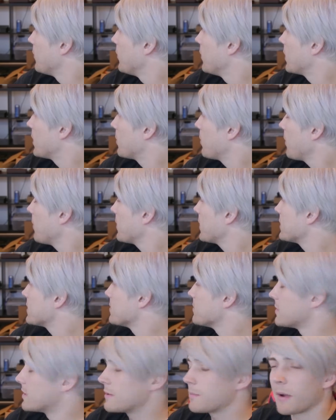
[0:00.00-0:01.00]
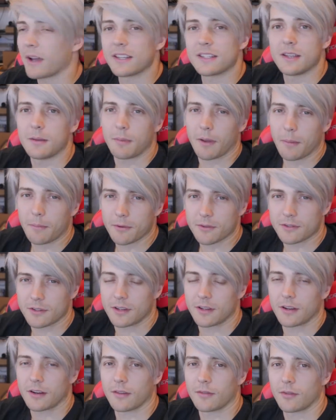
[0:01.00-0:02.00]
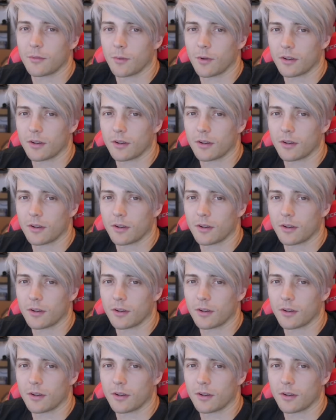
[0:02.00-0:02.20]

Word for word: We could probably get some spicy peppers in here if you